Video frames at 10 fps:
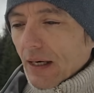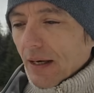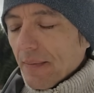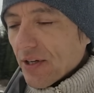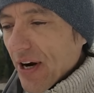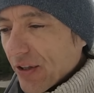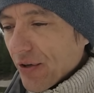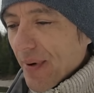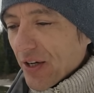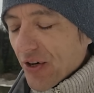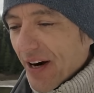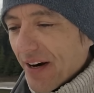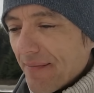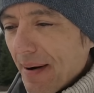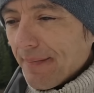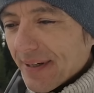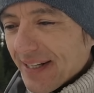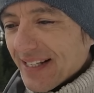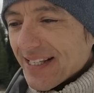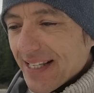let me try to make sure I remember
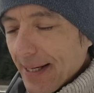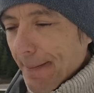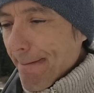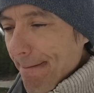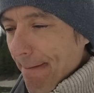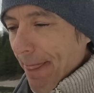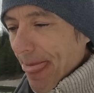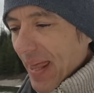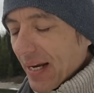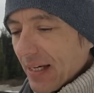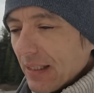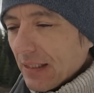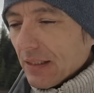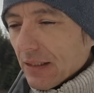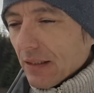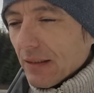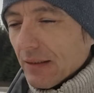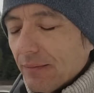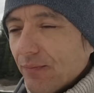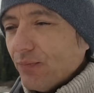this. Um,
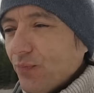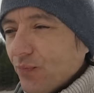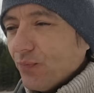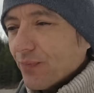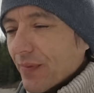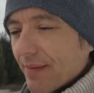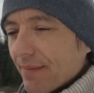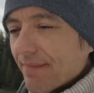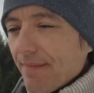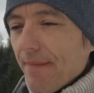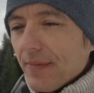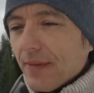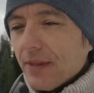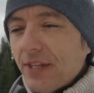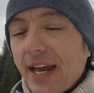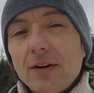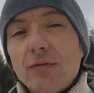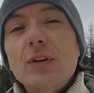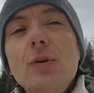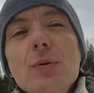mm, they
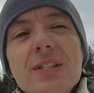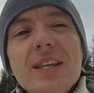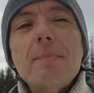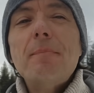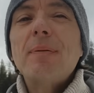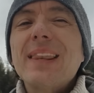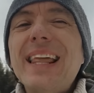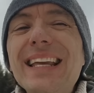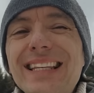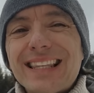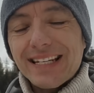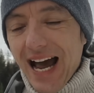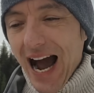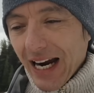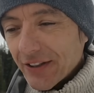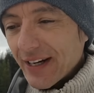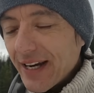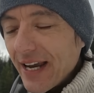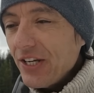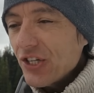reduce the platelet
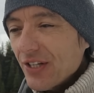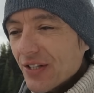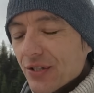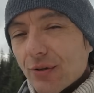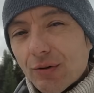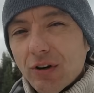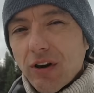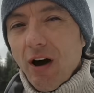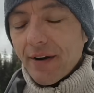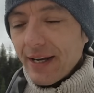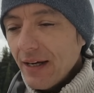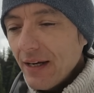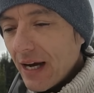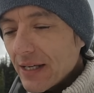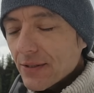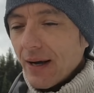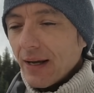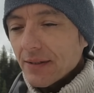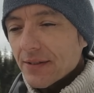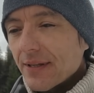aggregation, so clotting as
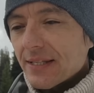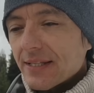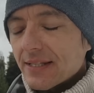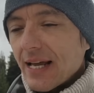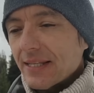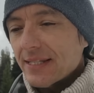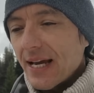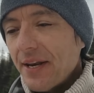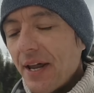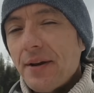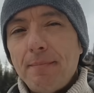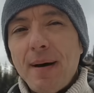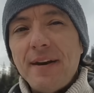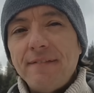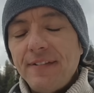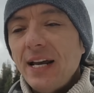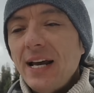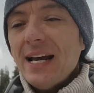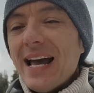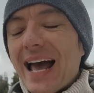well. So that's that's another benefit.
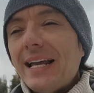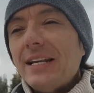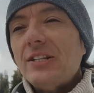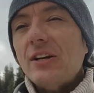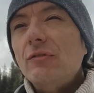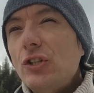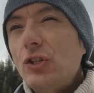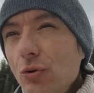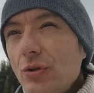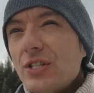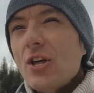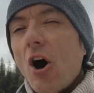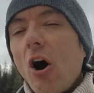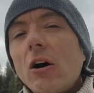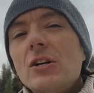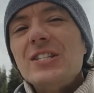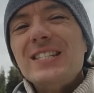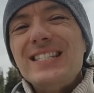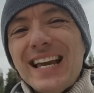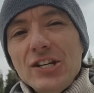And they reduce
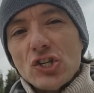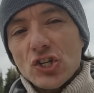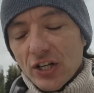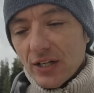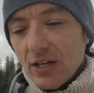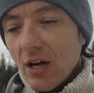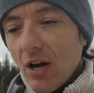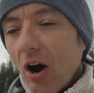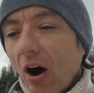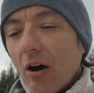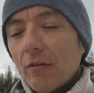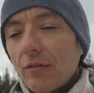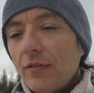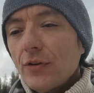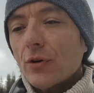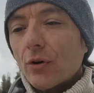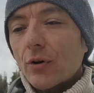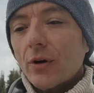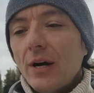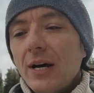oxidation of
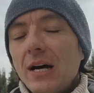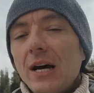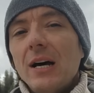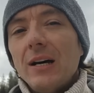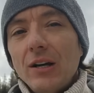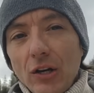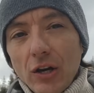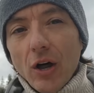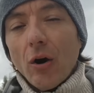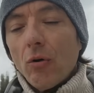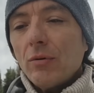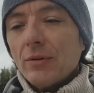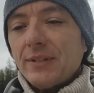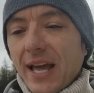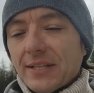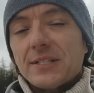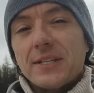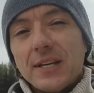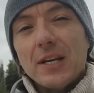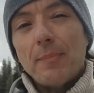your low
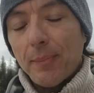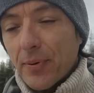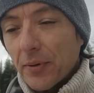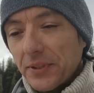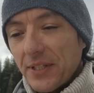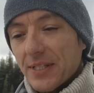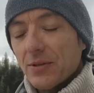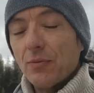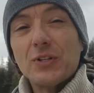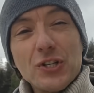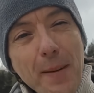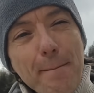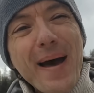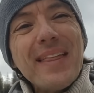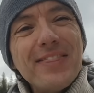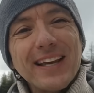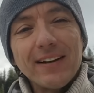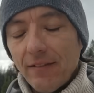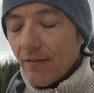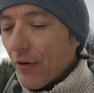density lipoproteins, which is a bad
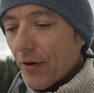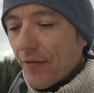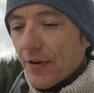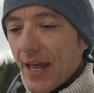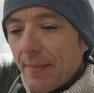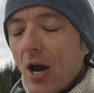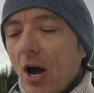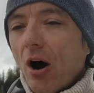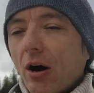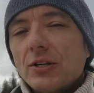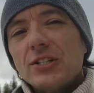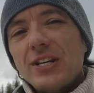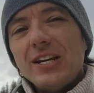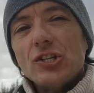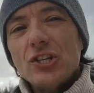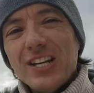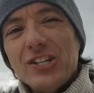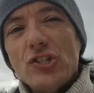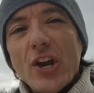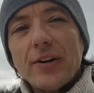thing for, for them. Oxidation
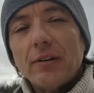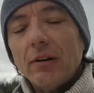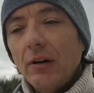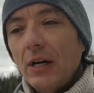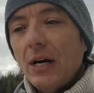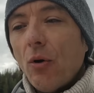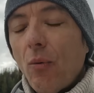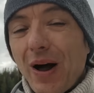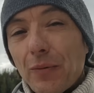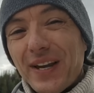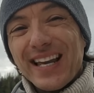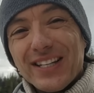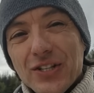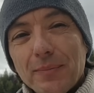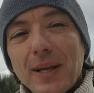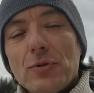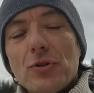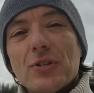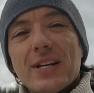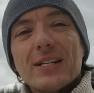in general, while we can sometimes
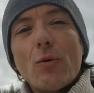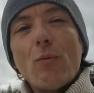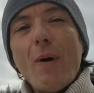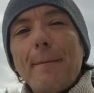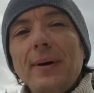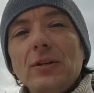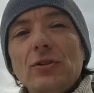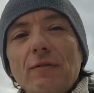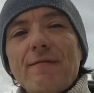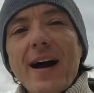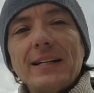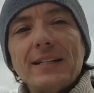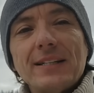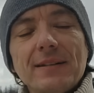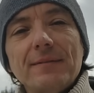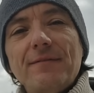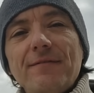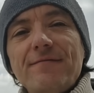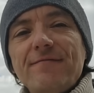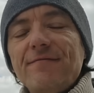use it as a weapon to fight um,
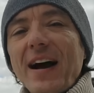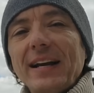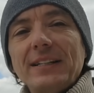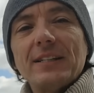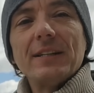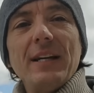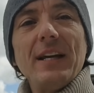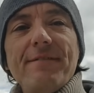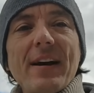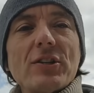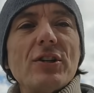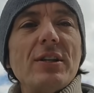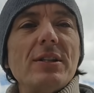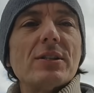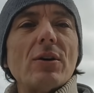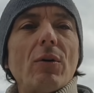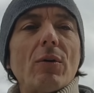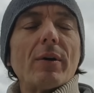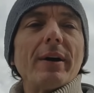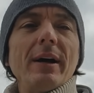fight uh, infections
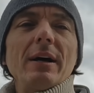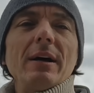or